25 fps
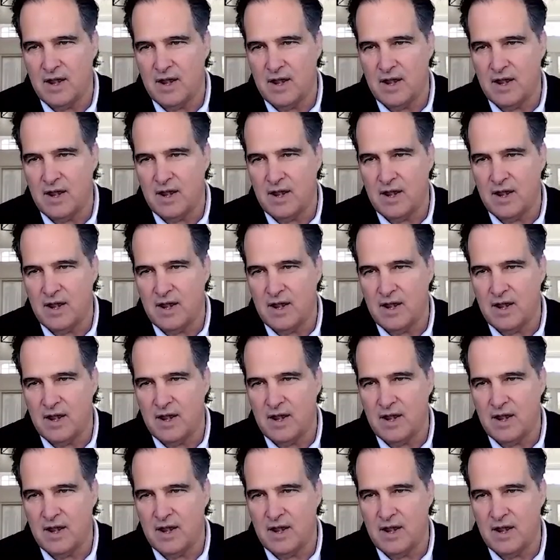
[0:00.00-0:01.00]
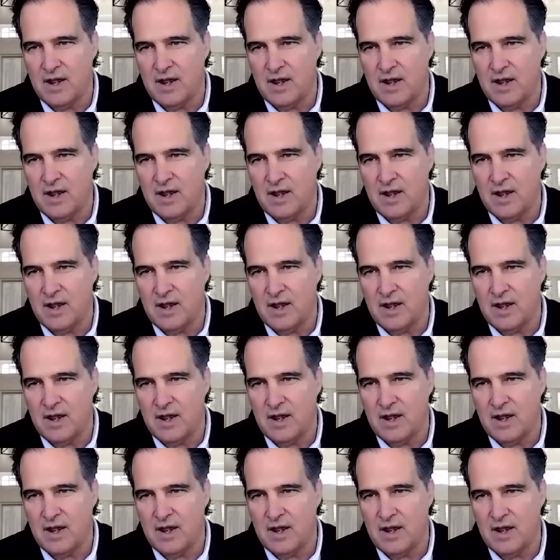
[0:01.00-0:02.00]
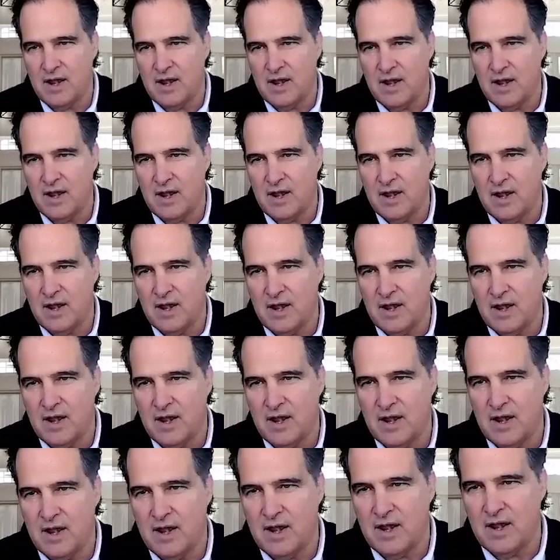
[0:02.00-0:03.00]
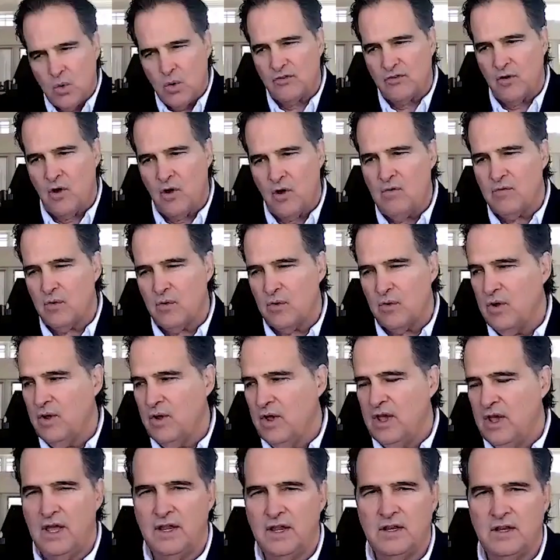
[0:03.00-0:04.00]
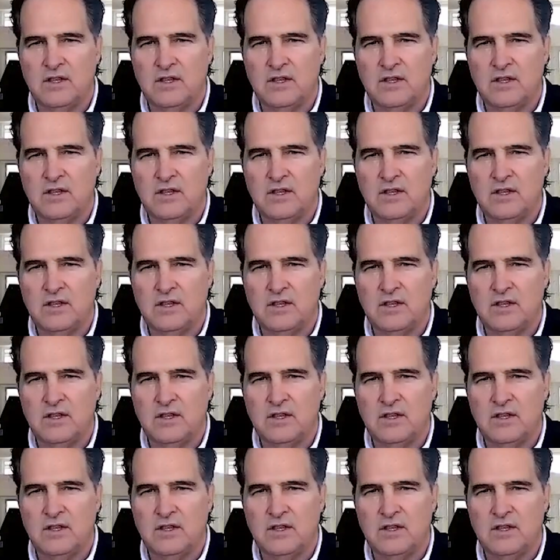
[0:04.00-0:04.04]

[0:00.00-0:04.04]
It makes a big difference in the way you feel and your health and all that sort of thing.